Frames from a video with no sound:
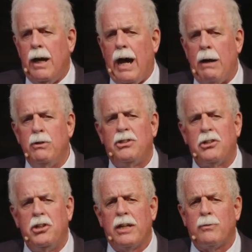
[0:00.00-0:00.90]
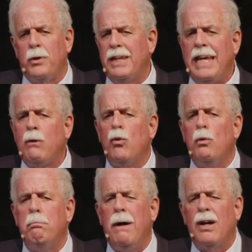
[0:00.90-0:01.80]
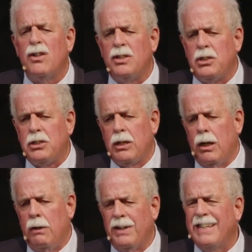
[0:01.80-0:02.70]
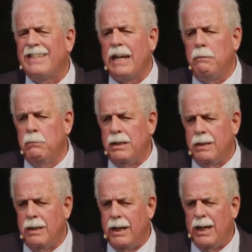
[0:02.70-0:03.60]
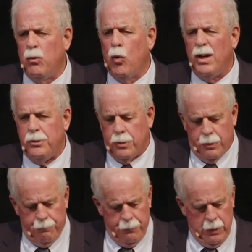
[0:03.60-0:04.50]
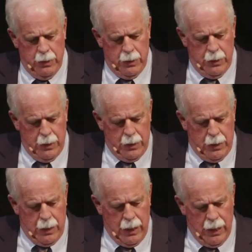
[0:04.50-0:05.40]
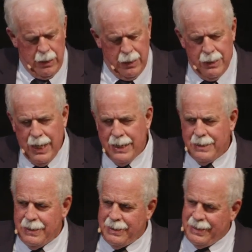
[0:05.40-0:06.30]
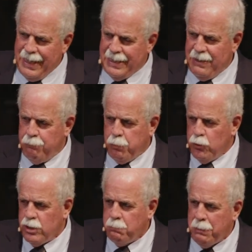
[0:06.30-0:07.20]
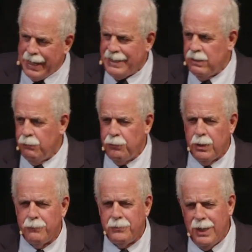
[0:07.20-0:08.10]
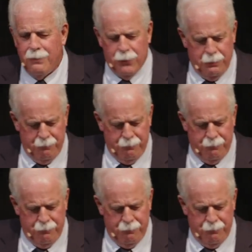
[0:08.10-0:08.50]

I would suggest with equal parts of excitement and wonder. And that distinctive perspective of David,